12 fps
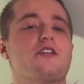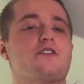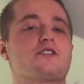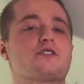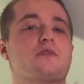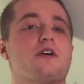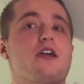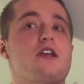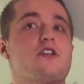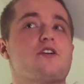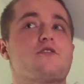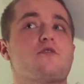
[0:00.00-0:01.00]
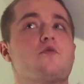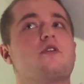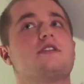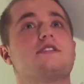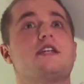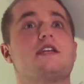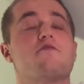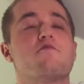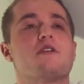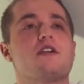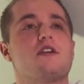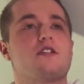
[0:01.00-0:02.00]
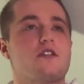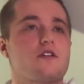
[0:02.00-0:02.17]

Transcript: explain, what does that even mean?